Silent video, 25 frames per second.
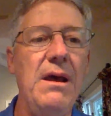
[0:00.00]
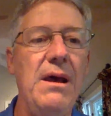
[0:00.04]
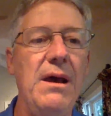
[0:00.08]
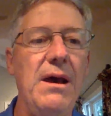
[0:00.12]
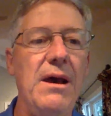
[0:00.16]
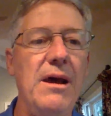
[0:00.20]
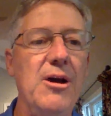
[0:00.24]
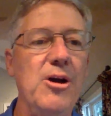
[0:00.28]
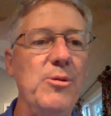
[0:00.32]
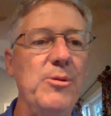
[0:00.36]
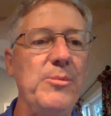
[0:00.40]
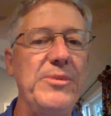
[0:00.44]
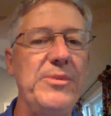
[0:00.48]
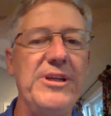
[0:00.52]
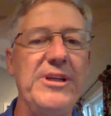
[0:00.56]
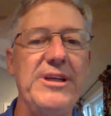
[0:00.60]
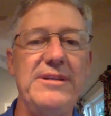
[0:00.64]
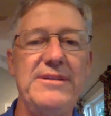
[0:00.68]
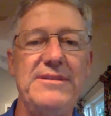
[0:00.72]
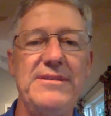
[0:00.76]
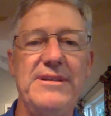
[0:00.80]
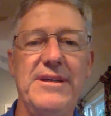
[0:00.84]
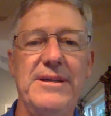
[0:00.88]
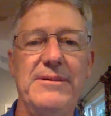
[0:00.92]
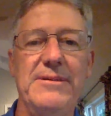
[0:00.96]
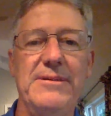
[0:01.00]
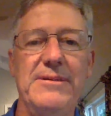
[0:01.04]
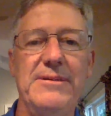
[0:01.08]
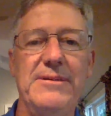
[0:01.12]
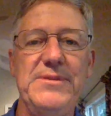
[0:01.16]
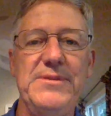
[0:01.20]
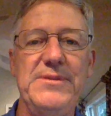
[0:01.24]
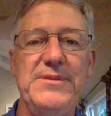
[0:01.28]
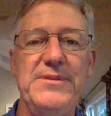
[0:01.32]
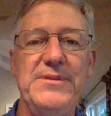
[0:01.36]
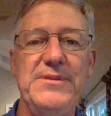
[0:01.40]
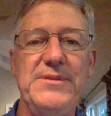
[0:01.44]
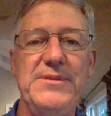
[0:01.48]
I hope that
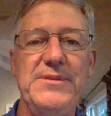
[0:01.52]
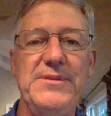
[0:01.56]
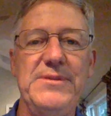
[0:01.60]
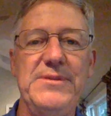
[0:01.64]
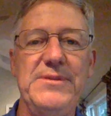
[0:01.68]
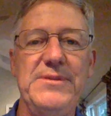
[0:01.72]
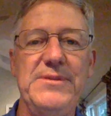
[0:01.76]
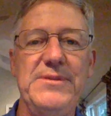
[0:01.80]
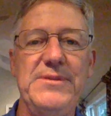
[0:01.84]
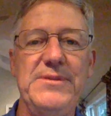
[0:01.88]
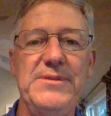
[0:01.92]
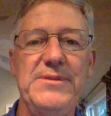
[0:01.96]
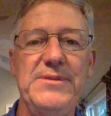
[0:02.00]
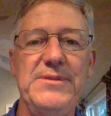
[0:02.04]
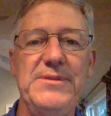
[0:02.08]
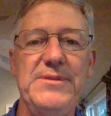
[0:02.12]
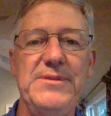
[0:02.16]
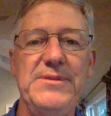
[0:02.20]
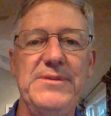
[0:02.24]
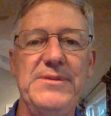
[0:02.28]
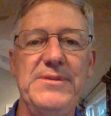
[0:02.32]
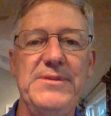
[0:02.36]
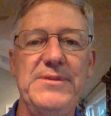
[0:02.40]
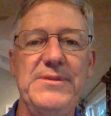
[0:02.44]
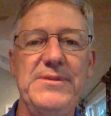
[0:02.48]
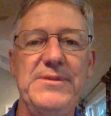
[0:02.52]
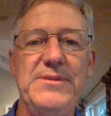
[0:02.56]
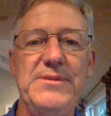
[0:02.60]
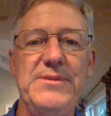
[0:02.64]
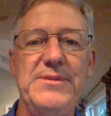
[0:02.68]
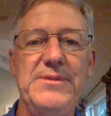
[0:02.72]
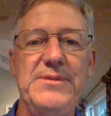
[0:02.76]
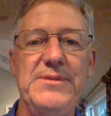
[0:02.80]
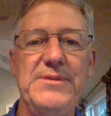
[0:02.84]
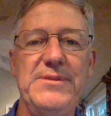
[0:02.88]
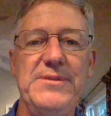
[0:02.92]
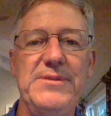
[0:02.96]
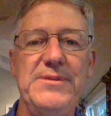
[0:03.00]
some of you can join us at
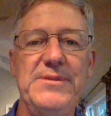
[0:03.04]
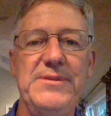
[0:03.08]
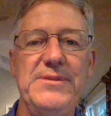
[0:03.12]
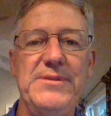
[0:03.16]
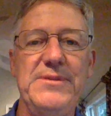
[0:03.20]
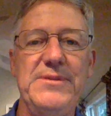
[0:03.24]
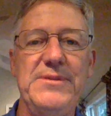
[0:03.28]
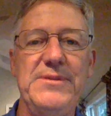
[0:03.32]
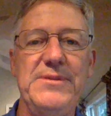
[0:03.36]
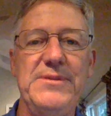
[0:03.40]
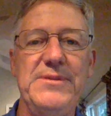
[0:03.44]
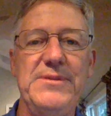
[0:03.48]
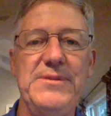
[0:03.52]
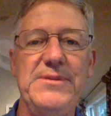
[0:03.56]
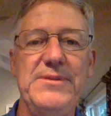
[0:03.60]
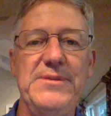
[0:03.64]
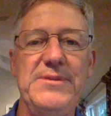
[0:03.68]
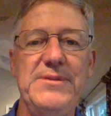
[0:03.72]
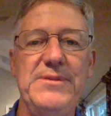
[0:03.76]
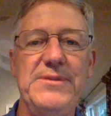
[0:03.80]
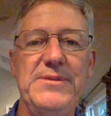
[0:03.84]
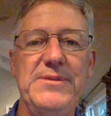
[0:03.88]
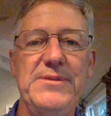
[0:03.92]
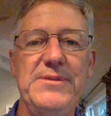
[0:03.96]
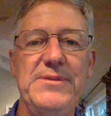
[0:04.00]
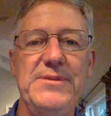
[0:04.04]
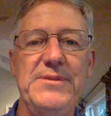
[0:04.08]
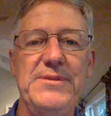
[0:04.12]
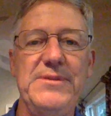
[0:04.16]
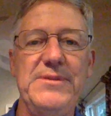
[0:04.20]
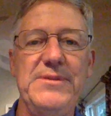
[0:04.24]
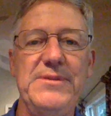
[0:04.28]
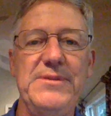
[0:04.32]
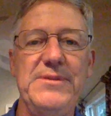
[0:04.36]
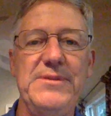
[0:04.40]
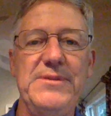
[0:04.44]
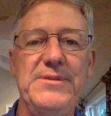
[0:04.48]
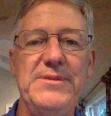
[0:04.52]
the
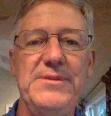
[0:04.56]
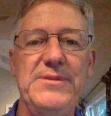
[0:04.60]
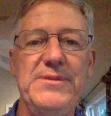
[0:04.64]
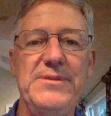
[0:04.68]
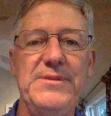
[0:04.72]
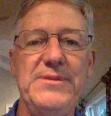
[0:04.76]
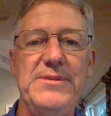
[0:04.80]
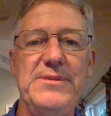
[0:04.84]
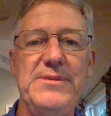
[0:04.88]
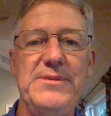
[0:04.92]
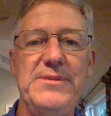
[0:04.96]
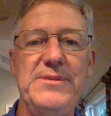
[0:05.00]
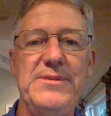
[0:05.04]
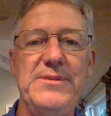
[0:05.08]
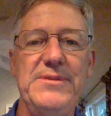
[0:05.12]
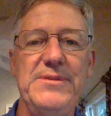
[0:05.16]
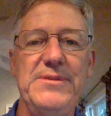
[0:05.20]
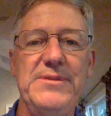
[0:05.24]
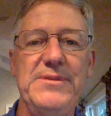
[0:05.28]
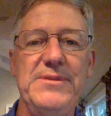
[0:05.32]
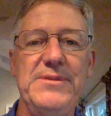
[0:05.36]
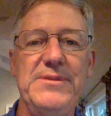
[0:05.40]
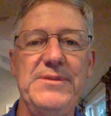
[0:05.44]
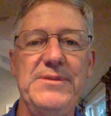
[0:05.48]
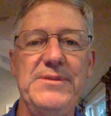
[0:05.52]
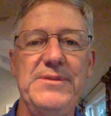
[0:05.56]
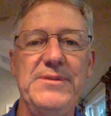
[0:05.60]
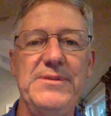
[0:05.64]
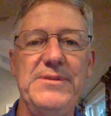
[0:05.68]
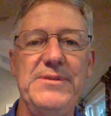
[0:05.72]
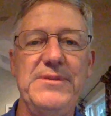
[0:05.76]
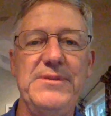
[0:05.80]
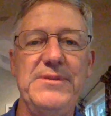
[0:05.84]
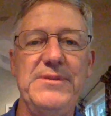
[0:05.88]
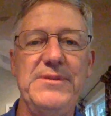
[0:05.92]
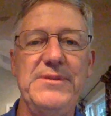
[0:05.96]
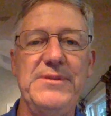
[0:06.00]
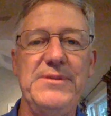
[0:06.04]
Rapture
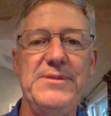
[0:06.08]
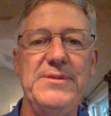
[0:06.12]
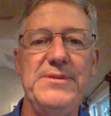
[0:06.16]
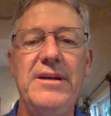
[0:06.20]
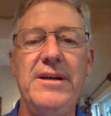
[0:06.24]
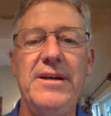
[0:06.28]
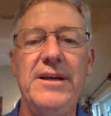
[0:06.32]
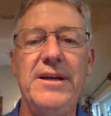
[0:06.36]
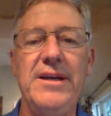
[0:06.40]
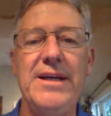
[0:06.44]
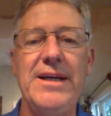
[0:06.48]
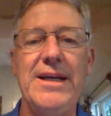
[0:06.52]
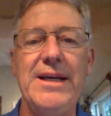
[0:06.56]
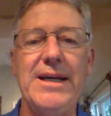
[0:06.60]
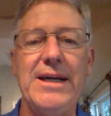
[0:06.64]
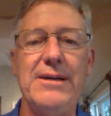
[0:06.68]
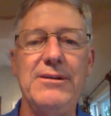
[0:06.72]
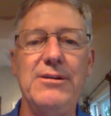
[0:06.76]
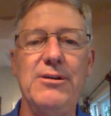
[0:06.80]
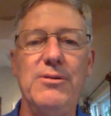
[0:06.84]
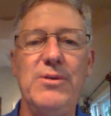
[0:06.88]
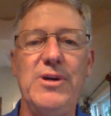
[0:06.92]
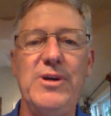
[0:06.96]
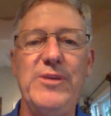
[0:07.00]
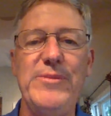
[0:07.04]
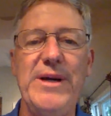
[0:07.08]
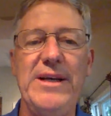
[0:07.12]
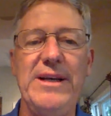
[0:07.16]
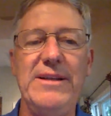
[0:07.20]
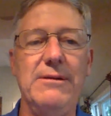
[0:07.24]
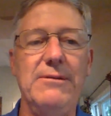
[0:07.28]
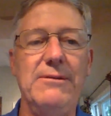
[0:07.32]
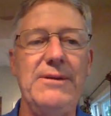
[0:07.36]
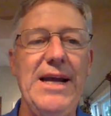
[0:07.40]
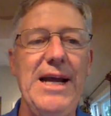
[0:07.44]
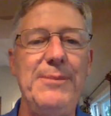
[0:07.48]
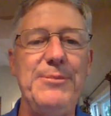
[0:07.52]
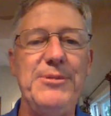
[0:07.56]
session. Don't worry about
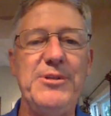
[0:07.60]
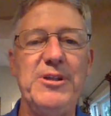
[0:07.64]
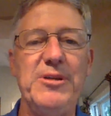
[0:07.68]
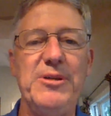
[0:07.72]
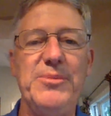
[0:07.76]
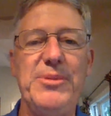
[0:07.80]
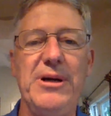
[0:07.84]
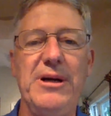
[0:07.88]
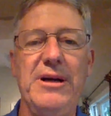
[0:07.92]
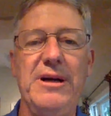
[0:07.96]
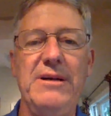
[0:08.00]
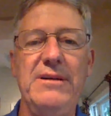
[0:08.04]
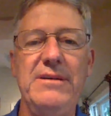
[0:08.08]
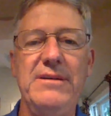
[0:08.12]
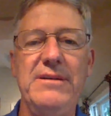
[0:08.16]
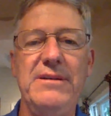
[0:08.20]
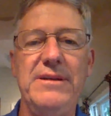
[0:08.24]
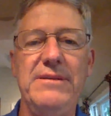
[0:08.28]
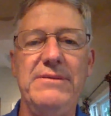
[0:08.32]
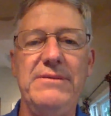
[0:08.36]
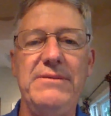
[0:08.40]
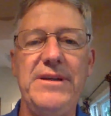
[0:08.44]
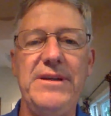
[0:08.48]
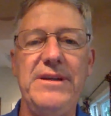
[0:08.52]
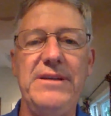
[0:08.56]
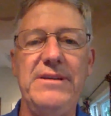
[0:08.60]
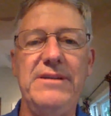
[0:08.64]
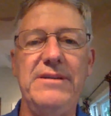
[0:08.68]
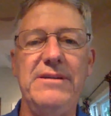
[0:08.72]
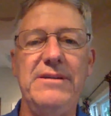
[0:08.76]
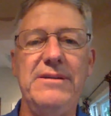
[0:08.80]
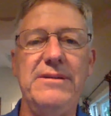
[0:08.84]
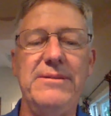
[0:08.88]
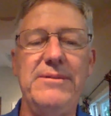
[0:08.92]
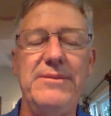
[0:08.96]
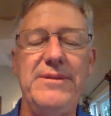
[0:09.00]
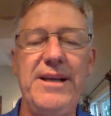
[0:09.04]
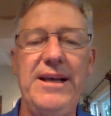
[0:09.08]
the rapture part. If
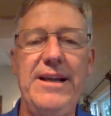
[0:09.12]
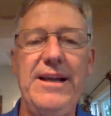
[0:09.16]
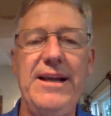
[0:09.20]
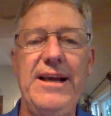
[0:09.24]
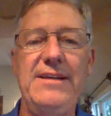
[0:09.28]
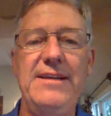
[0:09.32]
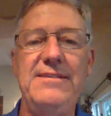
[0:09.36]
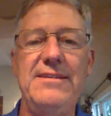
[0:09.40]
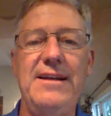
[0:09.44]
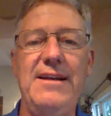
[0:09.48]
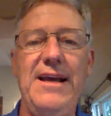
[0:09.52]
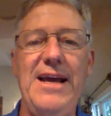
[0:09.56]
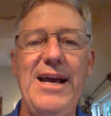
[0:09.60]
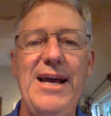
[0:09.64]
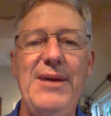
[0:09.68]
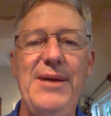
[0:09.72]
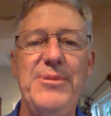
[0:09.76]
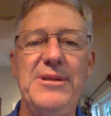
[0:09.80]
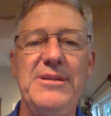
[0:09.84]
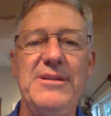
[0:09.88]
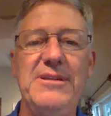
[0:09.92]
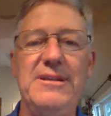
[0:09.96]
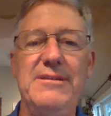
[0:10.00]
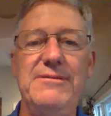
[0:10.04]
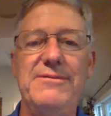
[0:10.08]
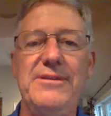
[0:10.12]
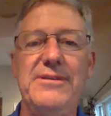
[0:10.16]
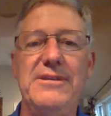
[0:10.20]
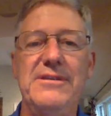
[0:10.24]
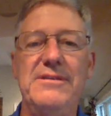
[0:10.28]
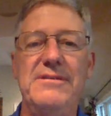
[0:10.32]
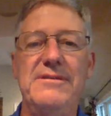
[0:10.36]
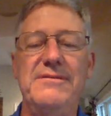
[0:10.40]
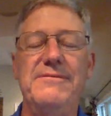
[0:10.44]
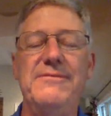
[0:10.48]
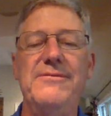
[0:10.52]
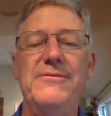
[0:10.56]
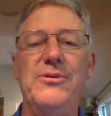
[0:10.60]
either that hasn't happened in the
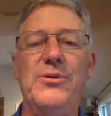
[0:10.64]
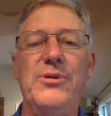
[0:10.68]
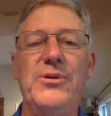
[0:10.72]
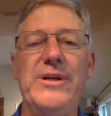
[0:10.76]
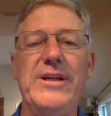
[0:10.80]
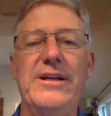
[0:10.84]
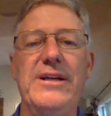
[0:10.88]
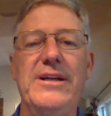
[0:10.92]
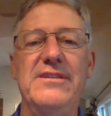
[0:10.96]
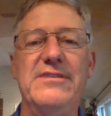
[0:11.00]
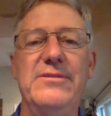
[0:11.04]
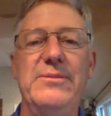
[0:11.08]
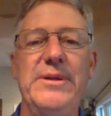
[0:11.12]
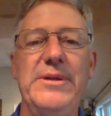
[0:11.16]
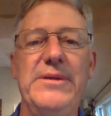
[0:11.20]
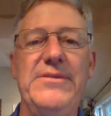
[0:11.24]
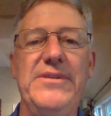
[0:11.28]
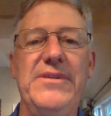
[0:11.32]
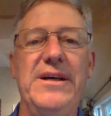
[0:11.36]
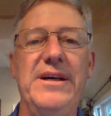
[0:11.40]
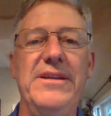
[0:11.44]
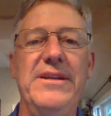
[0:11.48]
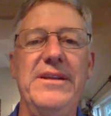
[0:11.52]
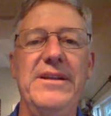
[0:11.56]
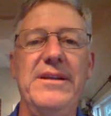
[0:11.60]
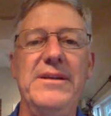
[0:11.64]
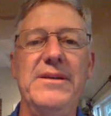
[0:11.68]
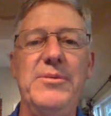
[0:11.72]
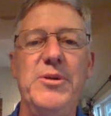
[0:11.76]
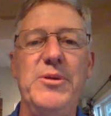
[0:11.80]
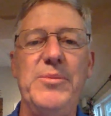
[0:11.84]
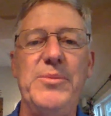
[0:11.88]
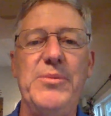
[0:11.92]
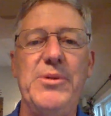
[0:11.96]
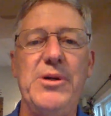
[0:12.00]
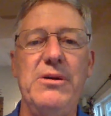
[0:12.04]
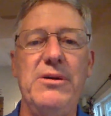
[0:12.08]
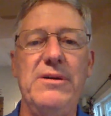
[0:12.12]
first 4 years we've done
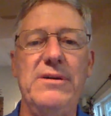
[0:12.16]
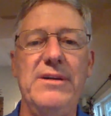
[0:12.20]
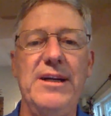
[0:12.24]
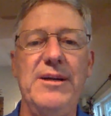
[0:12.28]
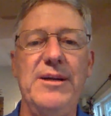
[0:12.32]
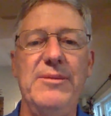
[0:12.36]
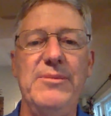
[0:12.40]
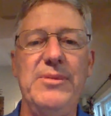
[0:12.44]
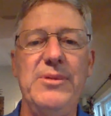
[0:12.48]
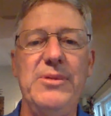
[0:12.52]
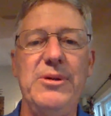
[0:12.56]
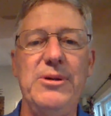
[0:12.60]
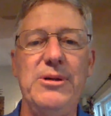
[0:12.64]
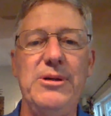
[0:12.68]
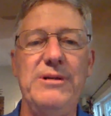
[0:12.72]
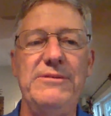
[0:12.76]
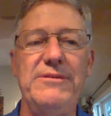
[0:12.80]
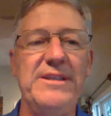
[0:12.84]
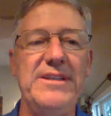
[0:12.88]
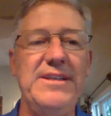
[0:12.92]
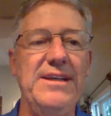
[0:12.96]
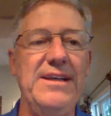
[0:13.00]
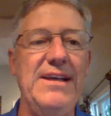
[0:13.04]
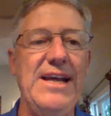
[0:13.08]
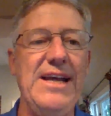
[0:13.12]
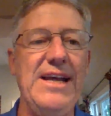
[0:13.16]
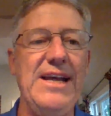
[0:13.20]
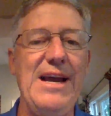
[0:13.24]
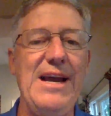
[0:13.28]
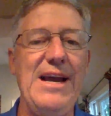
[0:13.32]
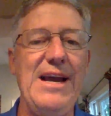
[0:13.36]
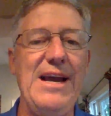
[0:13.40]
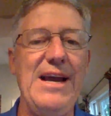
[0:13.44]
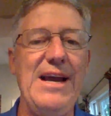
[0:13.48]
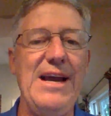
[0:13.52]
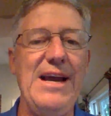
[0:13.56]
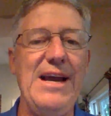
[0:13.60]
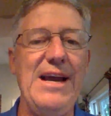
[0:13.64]
the program, or if it did
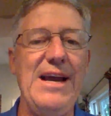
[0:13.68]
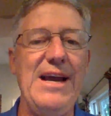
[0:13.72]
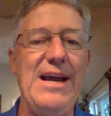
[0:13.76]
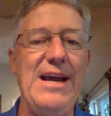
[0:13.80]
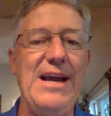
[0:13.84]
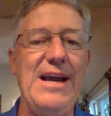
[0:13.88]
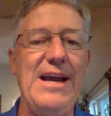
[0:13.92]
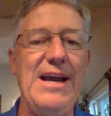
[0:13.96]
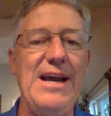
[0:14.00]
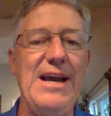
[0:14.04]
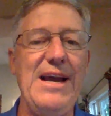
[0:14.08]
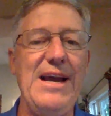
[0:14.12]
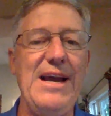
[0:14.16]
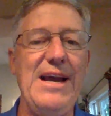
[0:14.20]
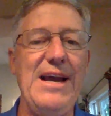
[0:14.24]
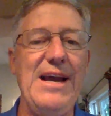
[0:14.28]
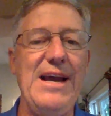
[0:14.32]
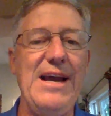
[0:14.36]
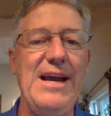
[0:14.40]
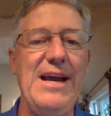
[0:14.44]
happen, we all got left behind.